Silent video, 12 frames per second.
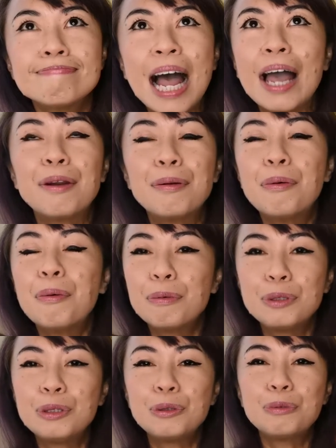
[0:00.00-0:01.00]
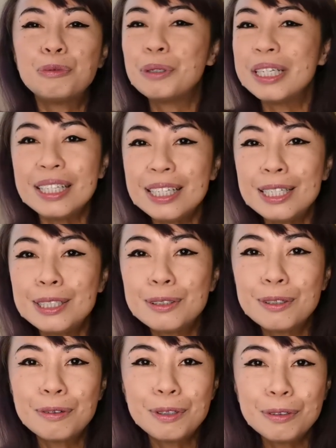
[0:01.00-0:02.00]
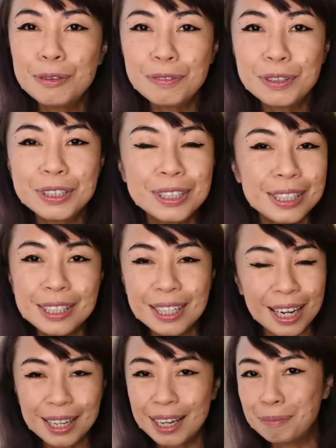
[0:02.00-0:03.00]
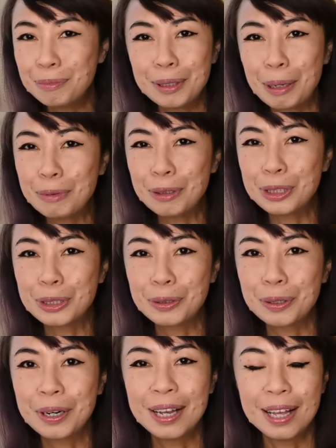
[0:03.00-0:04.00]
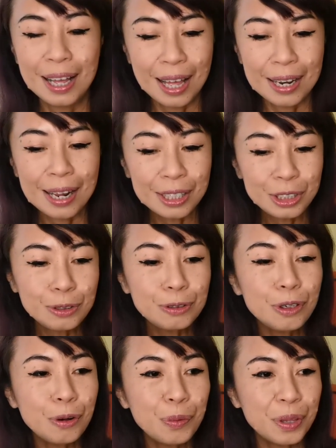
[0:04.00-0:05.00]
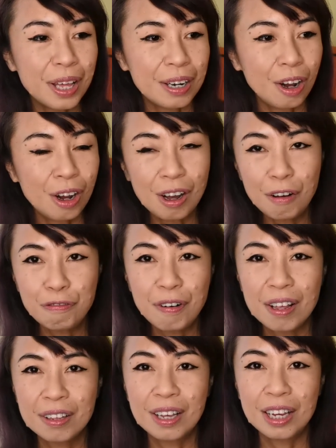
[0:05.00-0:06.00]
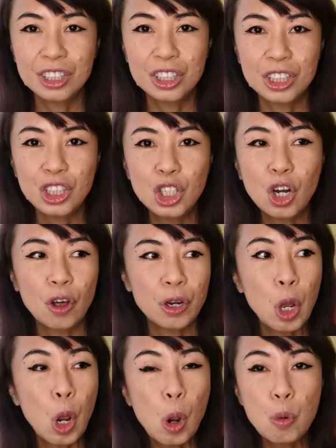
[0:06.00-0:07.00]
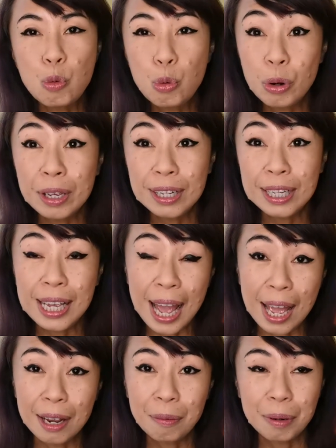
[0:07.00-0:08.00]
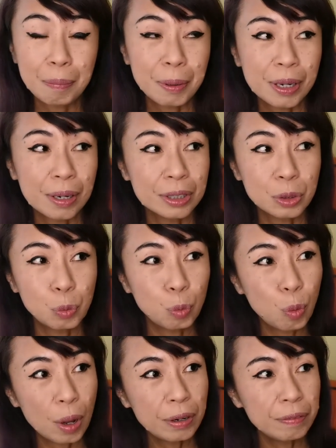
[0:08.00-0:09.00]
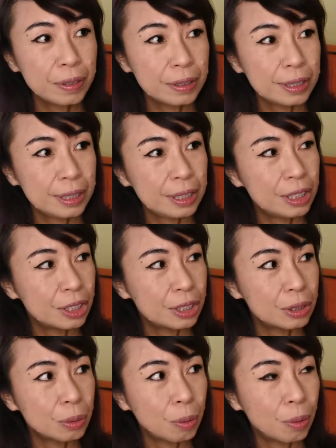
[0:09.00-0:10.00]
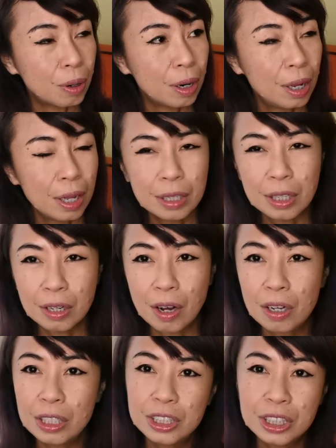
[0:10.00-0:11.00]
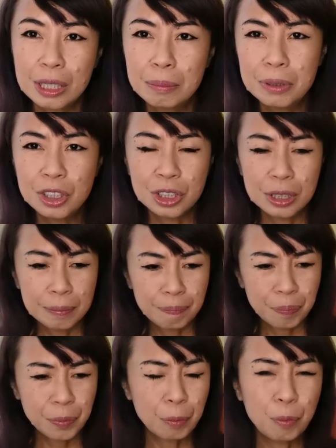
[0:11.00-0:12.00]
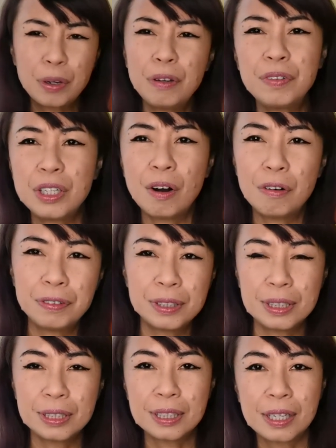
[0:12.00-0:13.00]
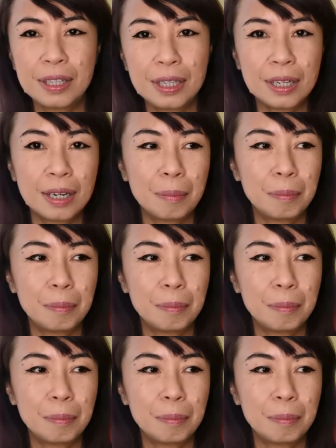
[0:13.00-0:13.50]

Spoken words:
I don't know, do you really need to go to university? I'm not sure. And I do know that her father actually got really angry because one of the teachers or the college admission, one of the officers, I think,